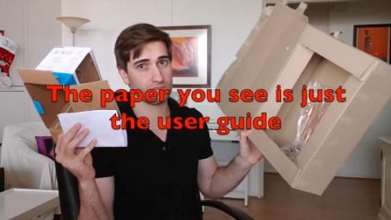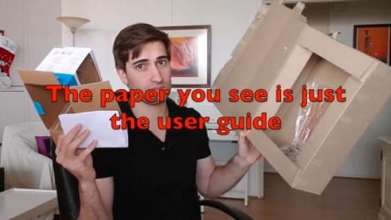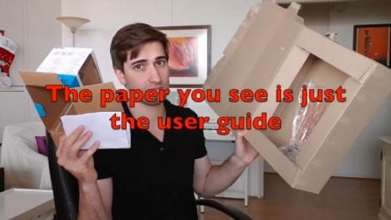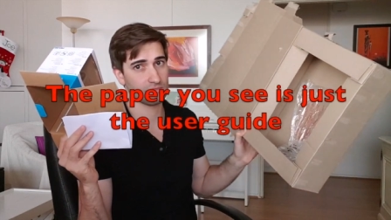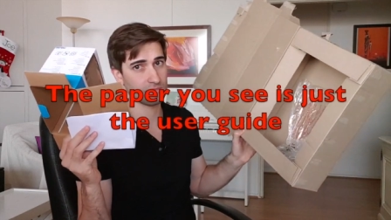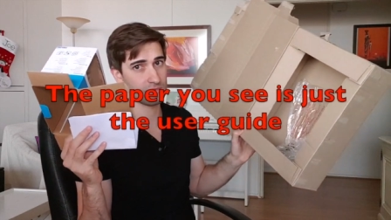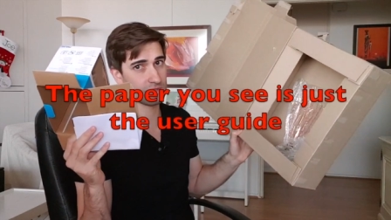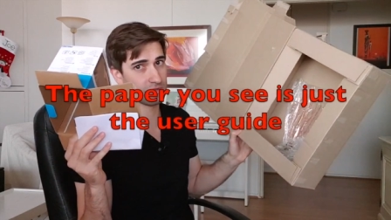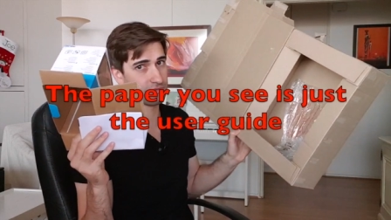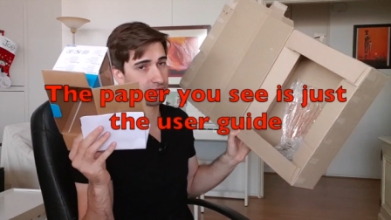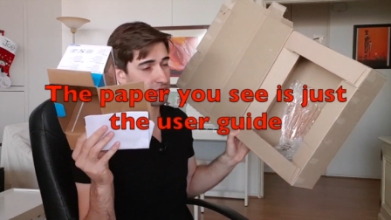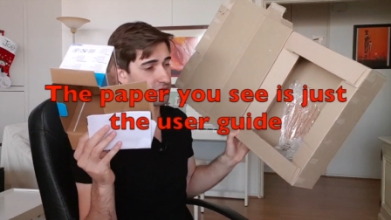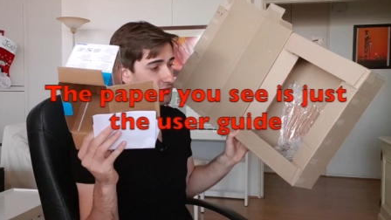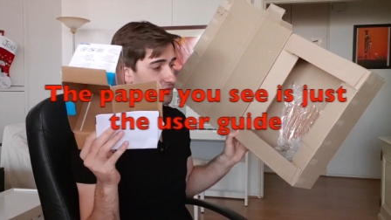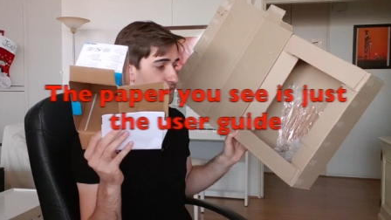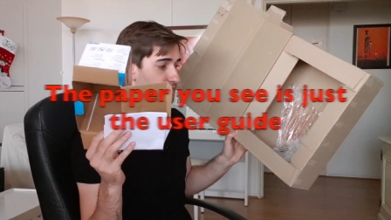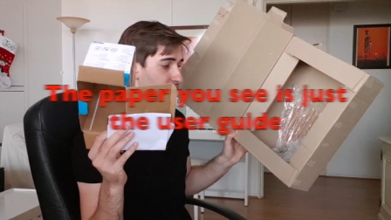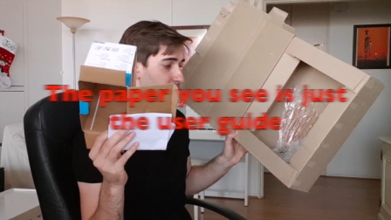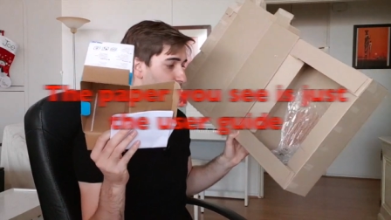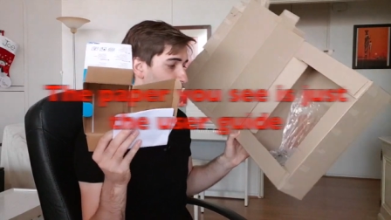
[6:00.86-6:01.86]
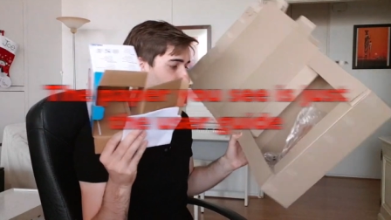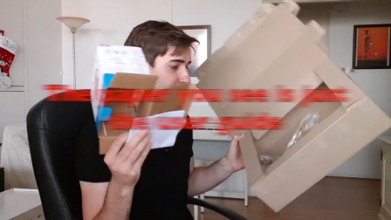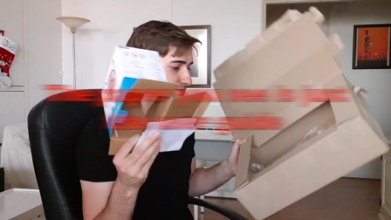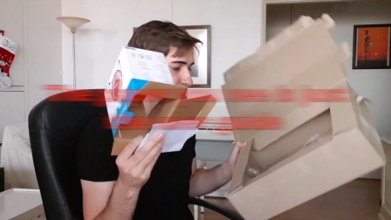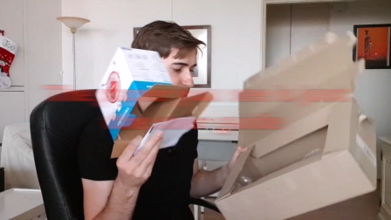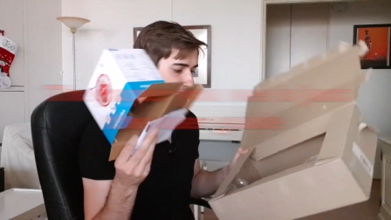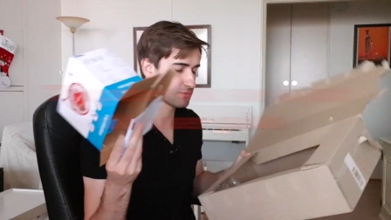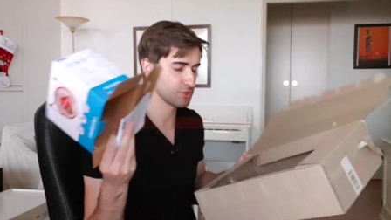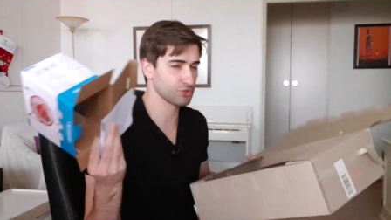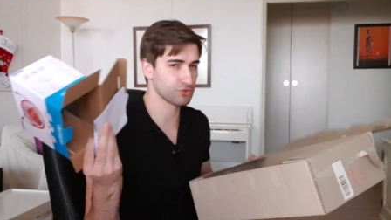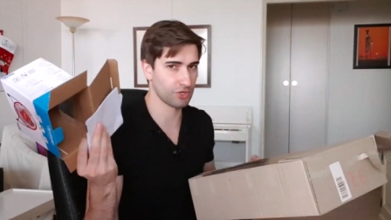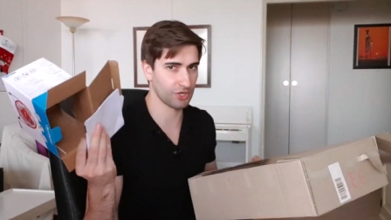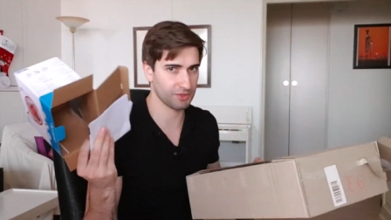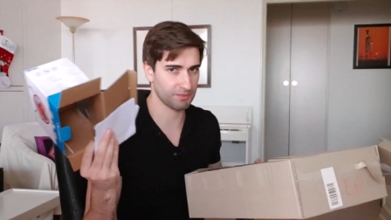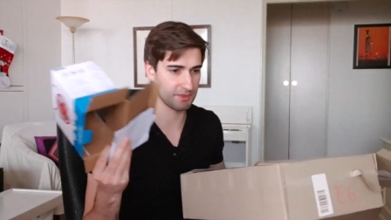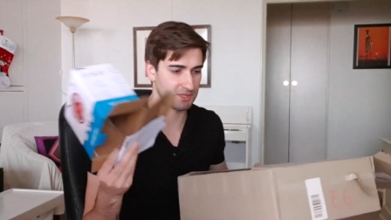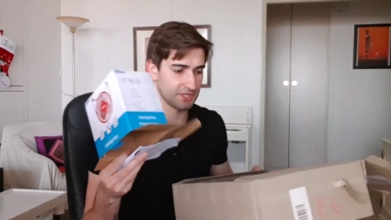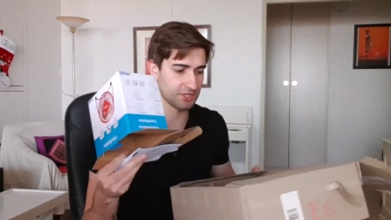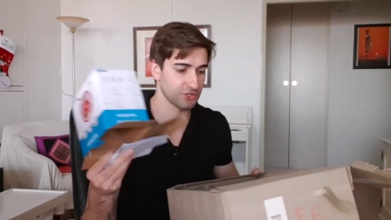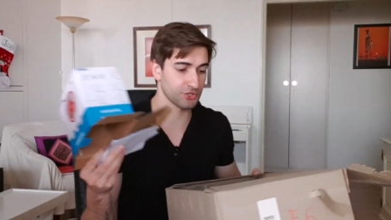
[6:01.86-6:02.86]
I don't know if you can see, but you
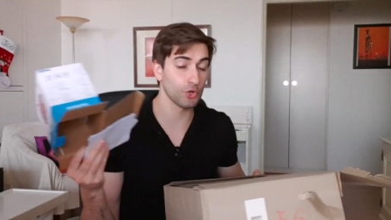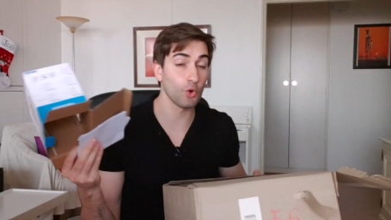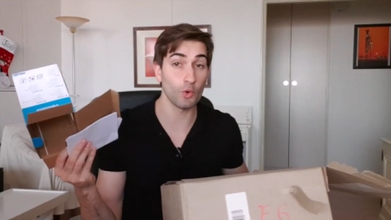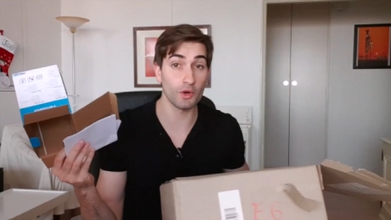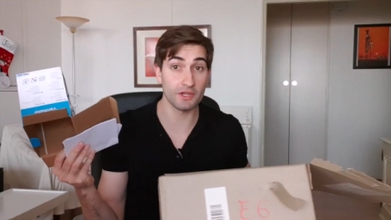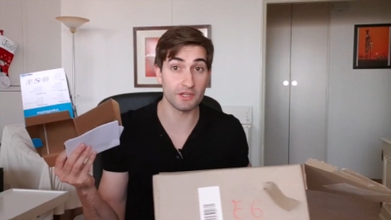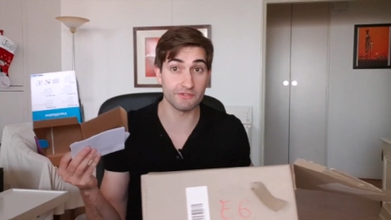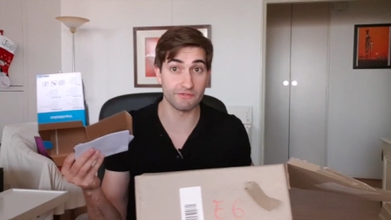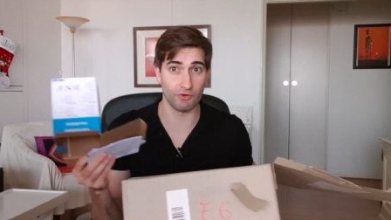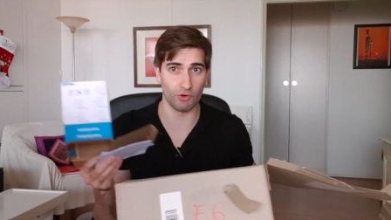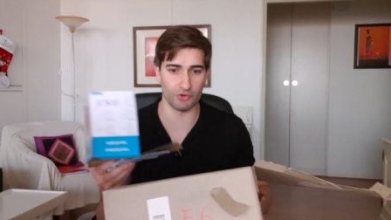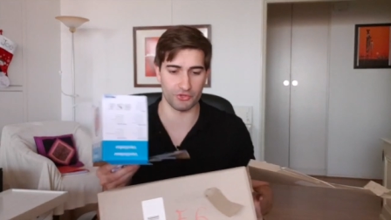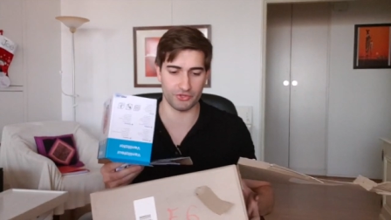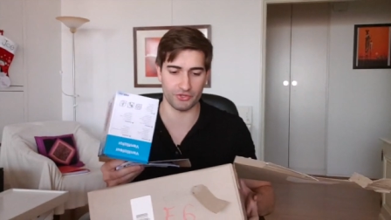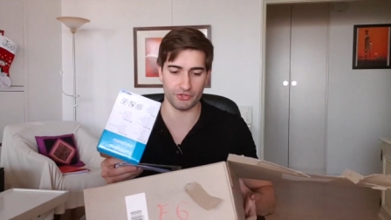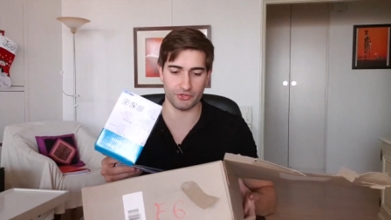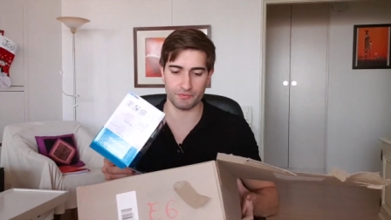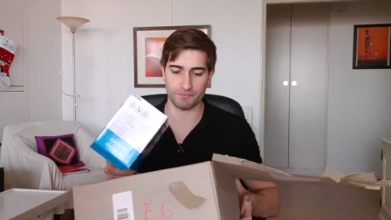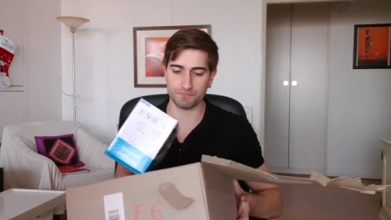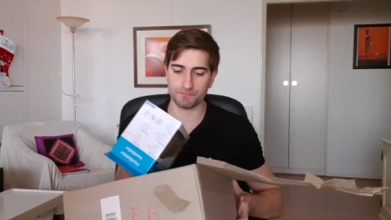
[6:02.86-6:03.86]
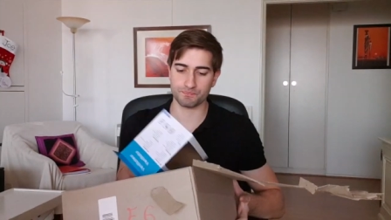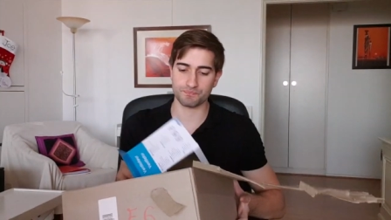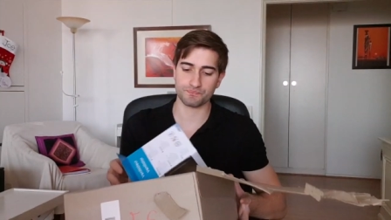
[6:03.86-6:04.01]
trust me. There's no invoices.